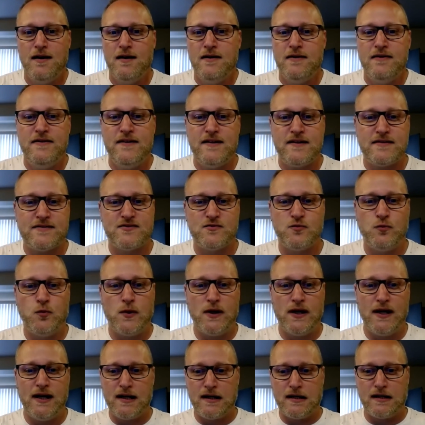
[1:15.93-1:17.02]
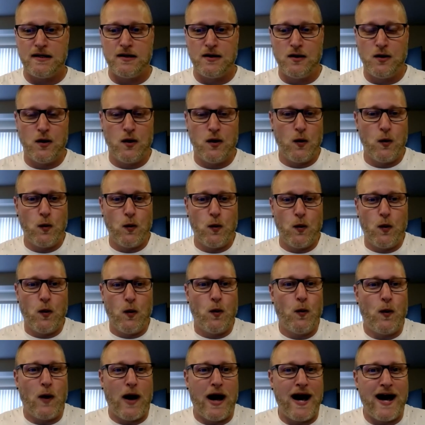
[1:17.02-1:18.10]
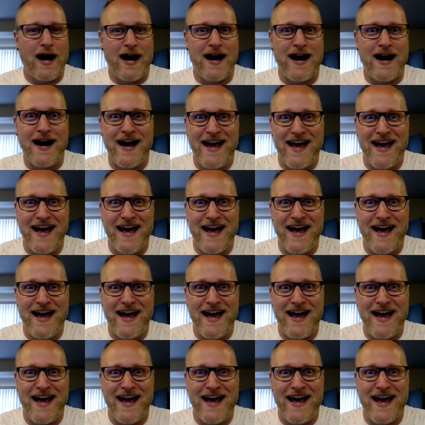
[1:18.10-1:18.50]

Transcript: This week, I